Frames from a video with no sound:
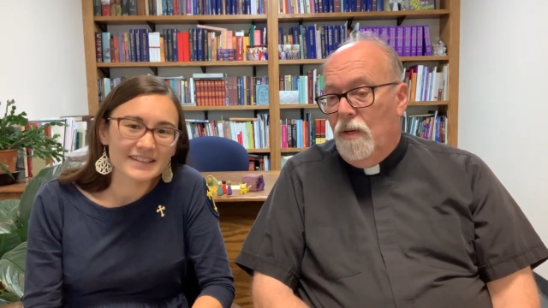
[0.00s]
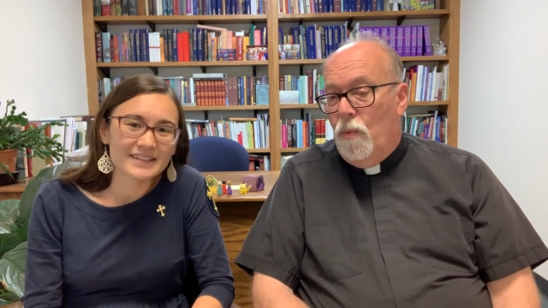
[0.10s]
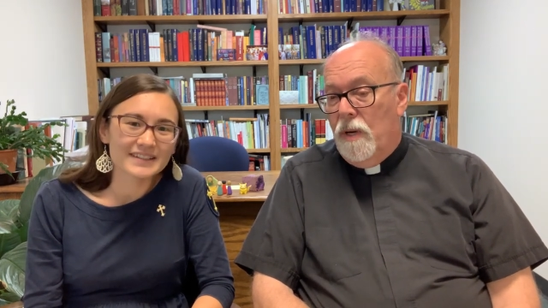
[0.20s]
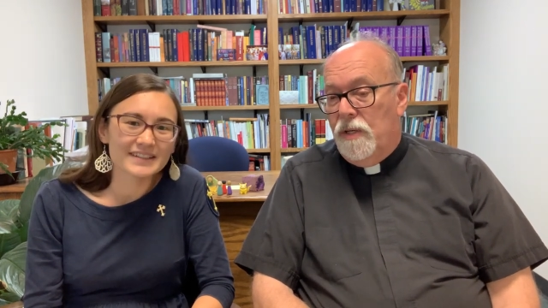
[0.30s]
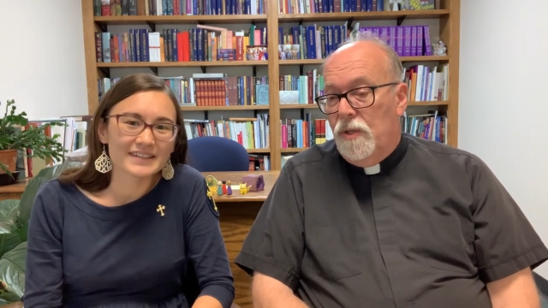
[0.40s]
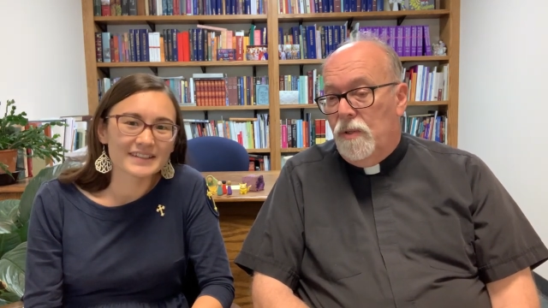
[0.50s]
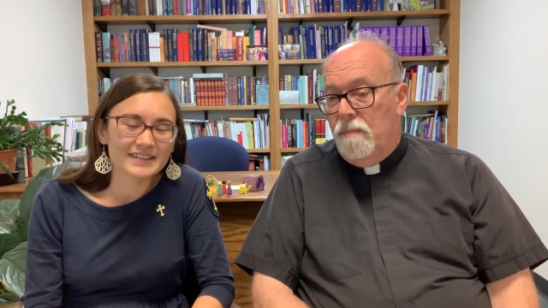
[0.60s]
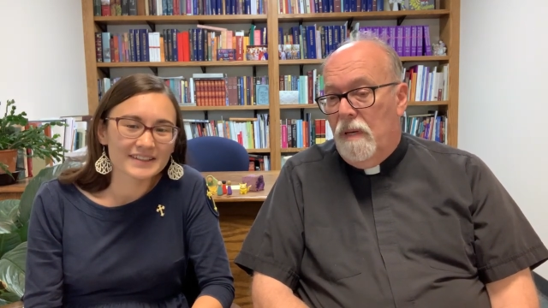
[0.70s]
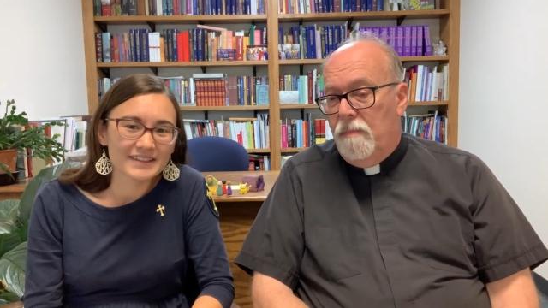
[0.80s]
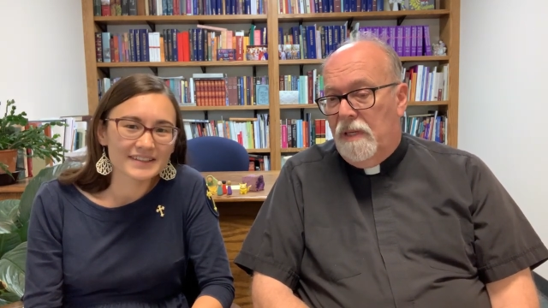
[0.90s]
Speaker 1: Yeah. When you
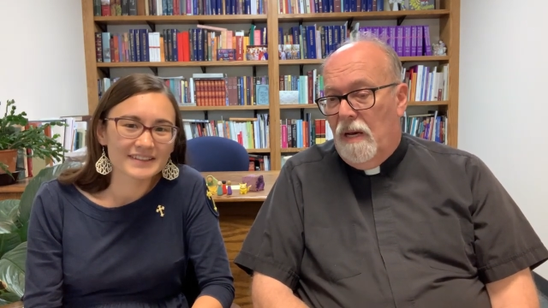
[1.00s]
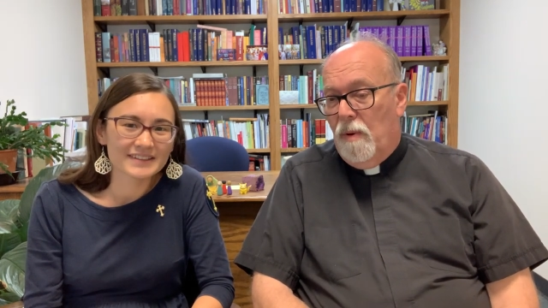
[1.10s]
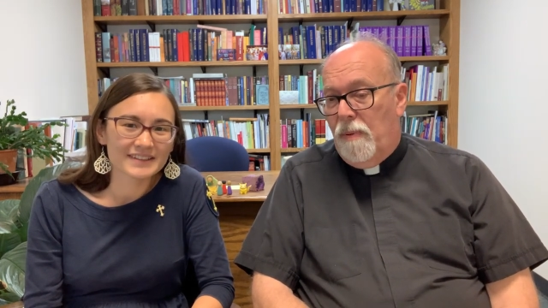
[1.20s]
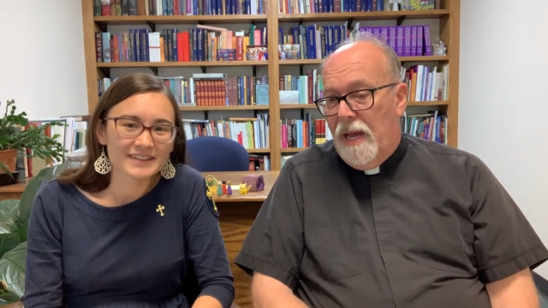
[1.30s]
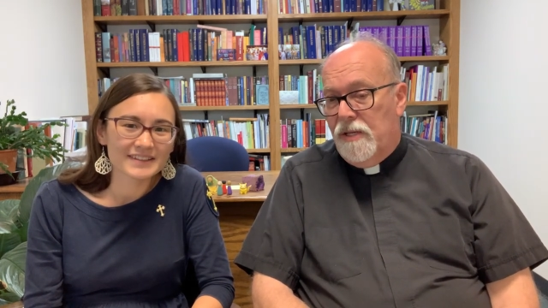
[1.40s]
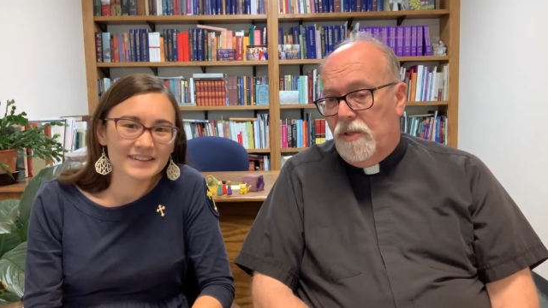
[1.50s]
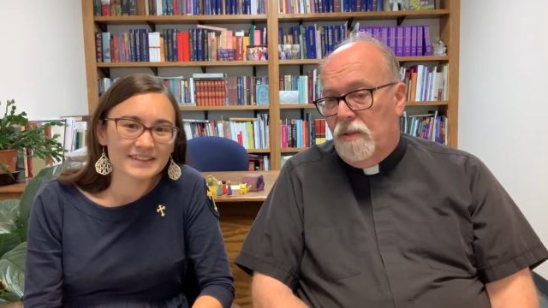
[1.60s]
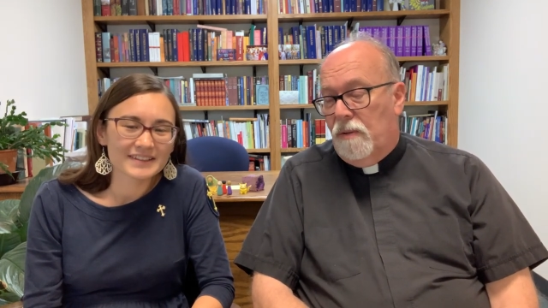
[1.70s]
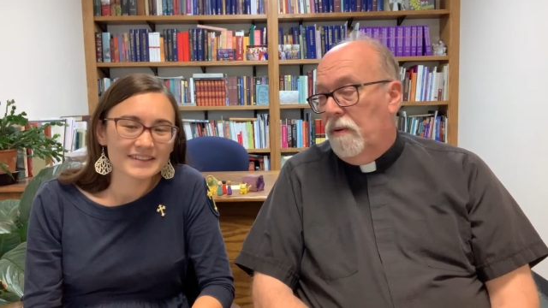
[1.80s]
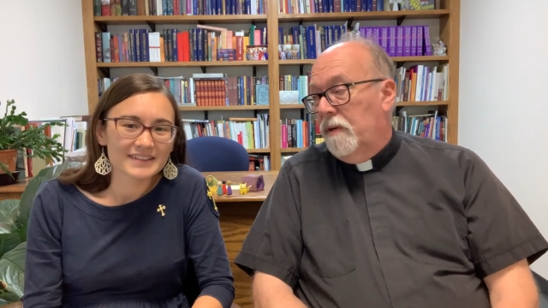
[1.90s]
become a
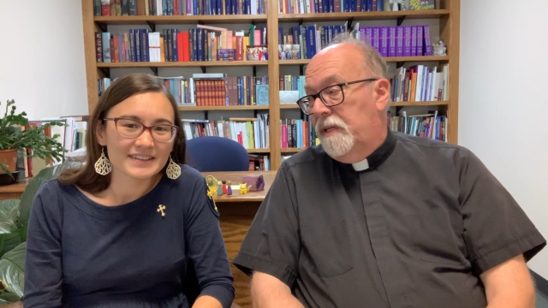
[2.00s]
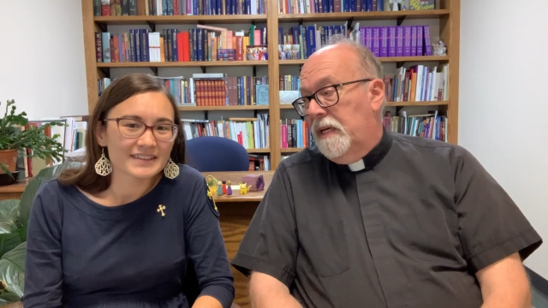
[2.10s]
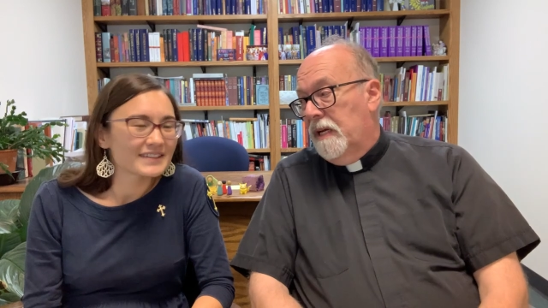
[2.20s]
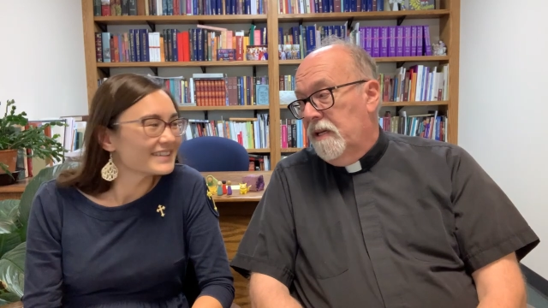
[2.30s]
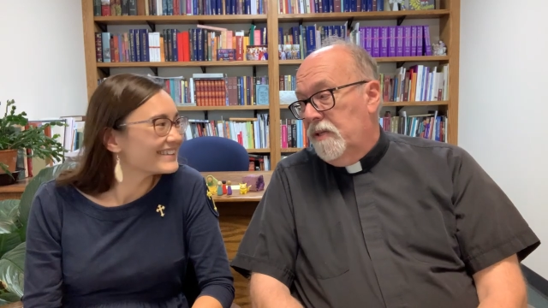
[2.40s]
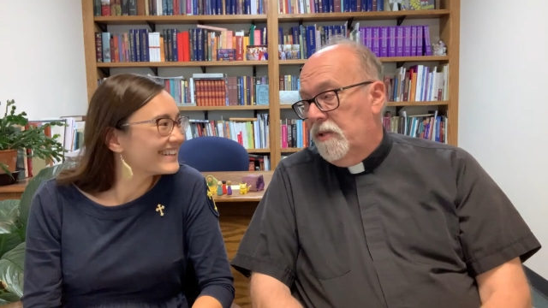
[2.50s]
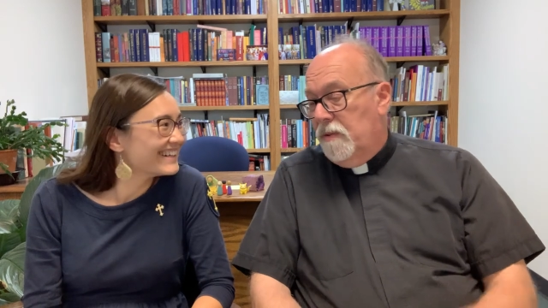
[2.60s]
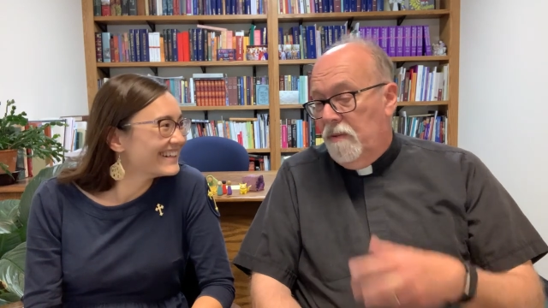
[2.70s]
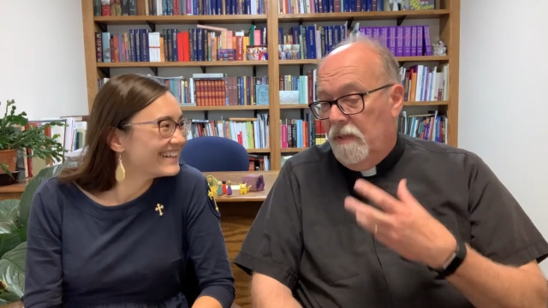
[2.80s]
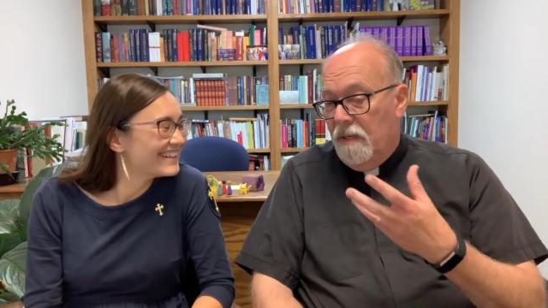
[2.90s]
pastor or a deaconess,
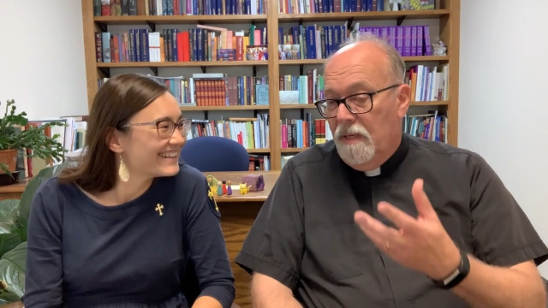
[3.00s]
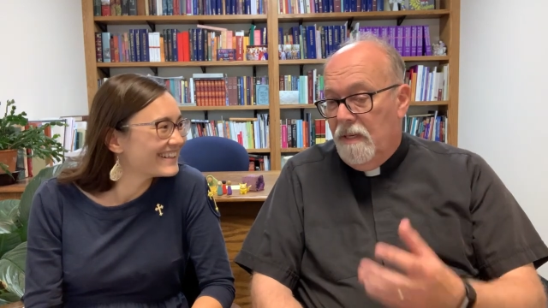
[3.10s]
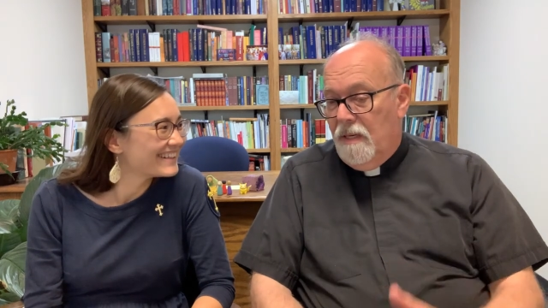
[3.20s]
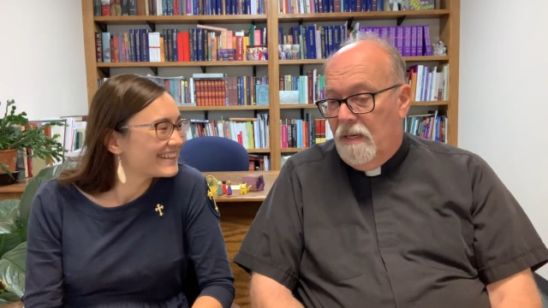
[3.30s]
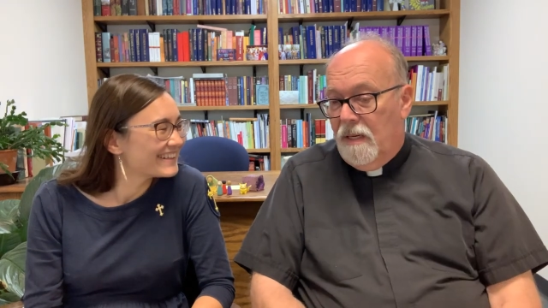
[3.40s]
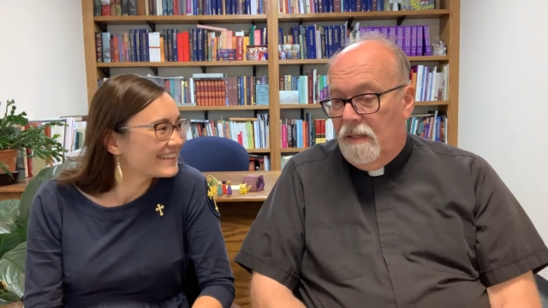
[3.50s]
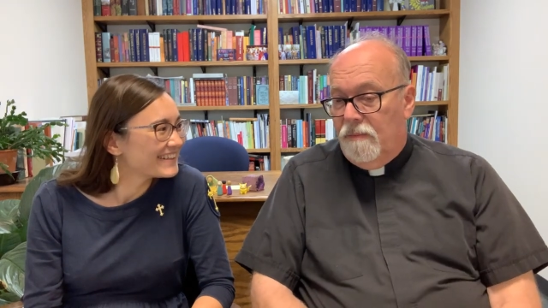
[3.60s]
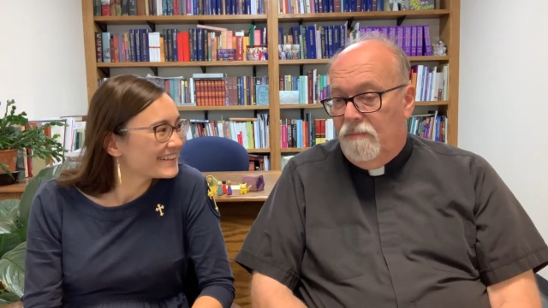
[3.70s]
you uh,